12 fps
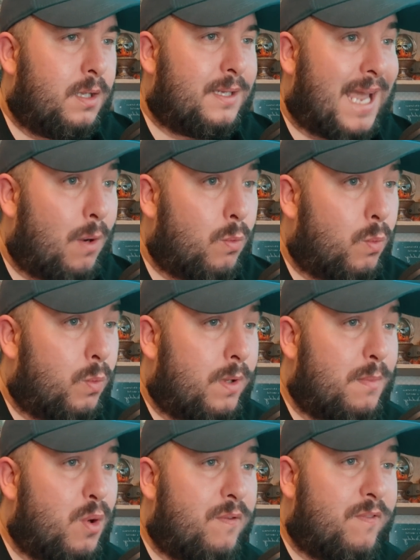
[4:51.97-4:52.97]
Now we
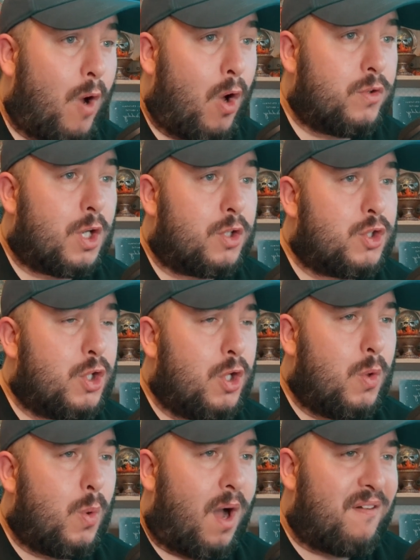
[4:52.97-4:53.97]
move on
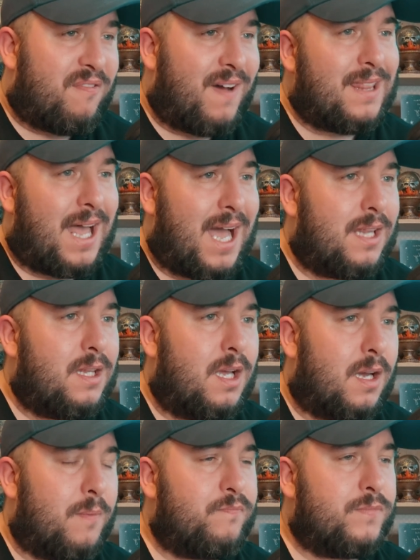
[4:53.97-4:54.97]
to Valhalla.